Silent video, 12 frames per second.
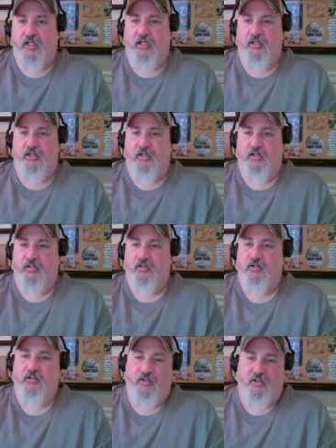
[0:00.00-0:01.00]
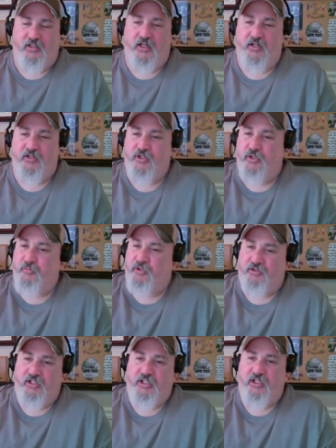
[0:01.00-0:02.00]
and uh, a lot of
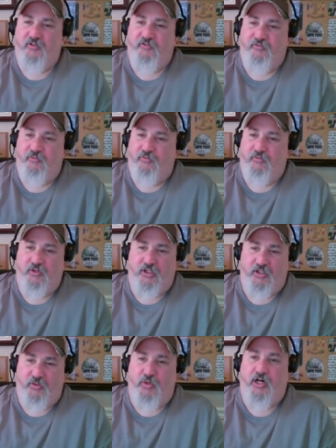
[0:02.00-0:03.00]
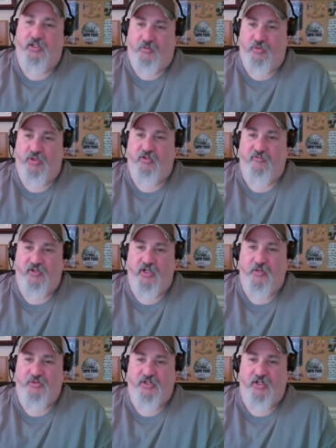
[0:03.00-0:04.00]
terminal leave uh, while I'm working for
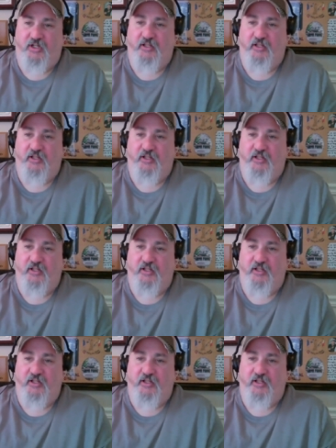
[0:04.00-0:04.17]
Amazon.